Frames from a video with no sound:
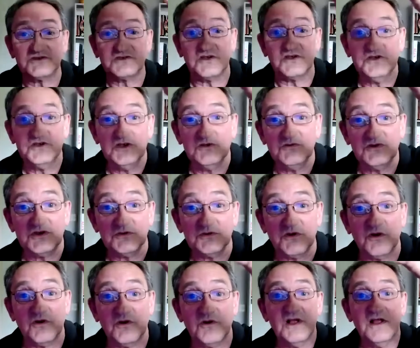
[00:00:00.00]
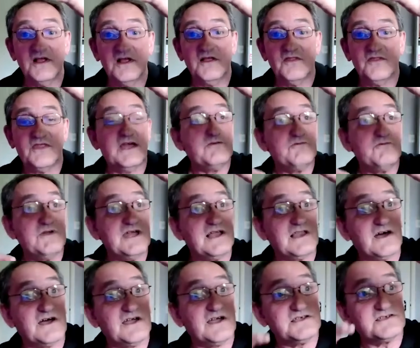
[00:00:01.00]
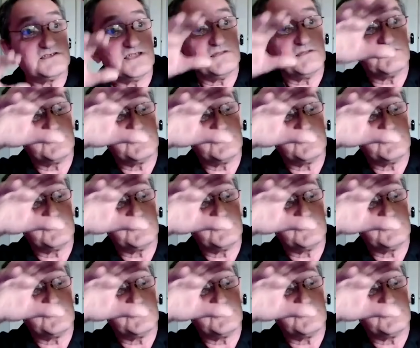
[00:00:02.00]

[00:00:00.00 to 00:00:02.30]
is unusual, they realized that he